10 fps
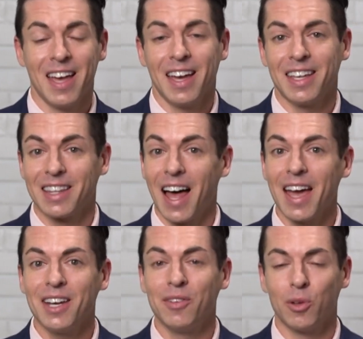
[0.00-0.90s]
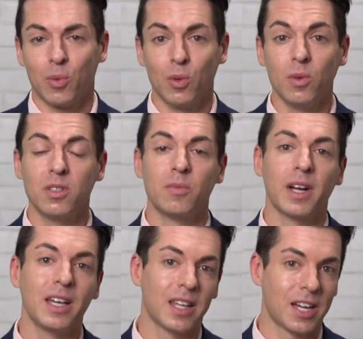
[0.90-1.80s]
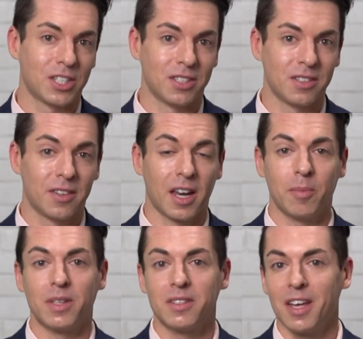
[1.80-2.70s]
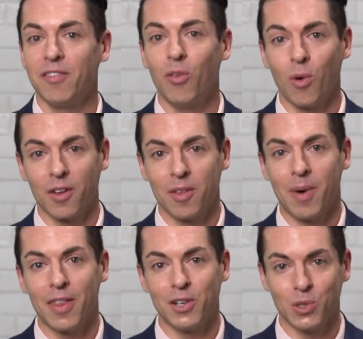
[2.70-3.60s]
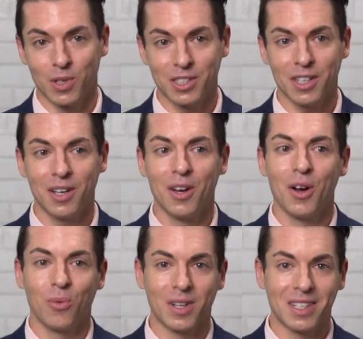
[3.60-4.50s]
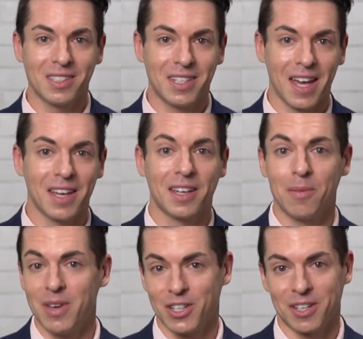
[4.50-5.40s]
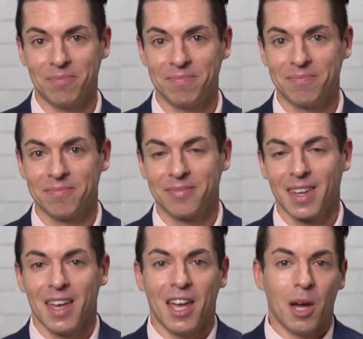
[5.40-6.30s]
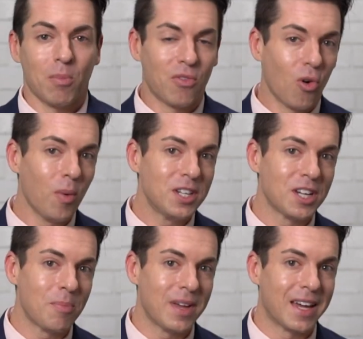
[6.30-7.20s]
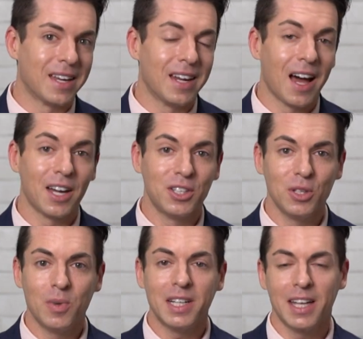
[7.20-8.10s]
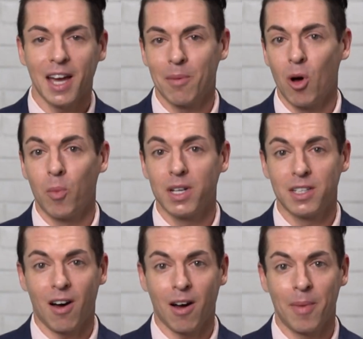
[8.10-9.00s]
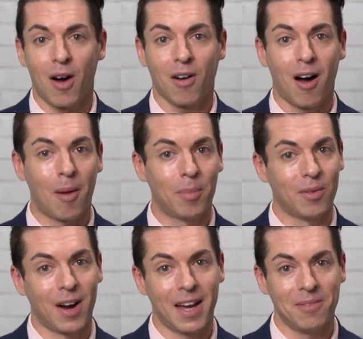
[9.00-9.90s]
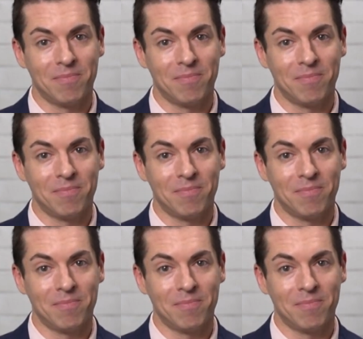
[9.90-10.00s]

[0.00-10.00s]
in light of the rules and regulations that have been set forth by the Georgia Real Estate Commission. Before we jump in, I do want to take a moment to talk about copyright.